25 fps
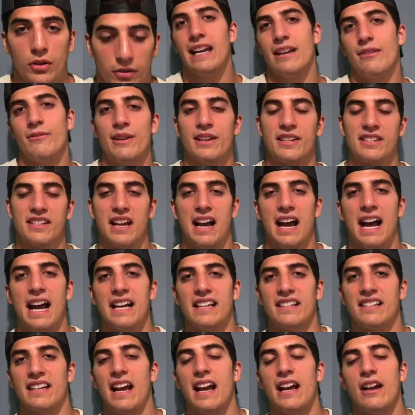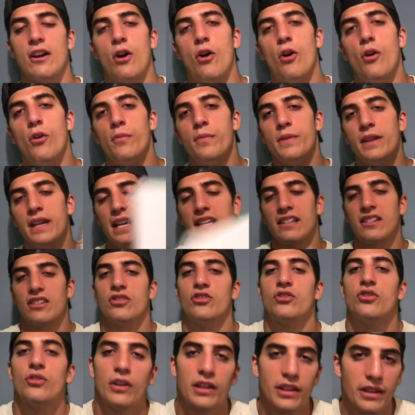Anyways, guys, I hope you guys
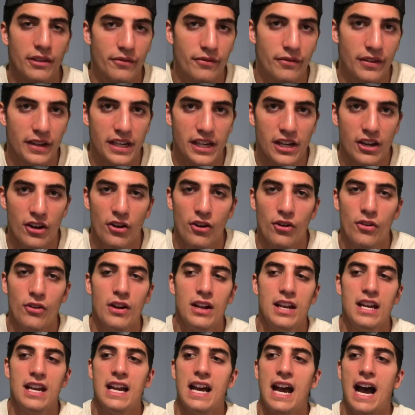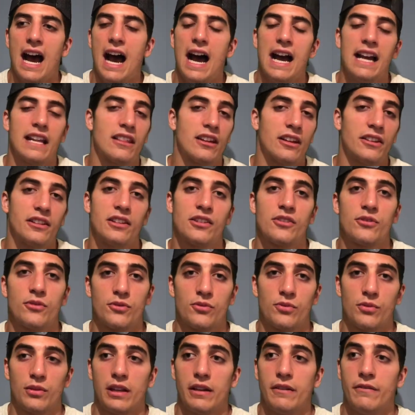enjoyed the video. I thought this
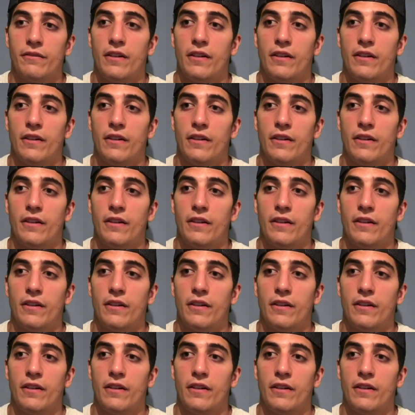was really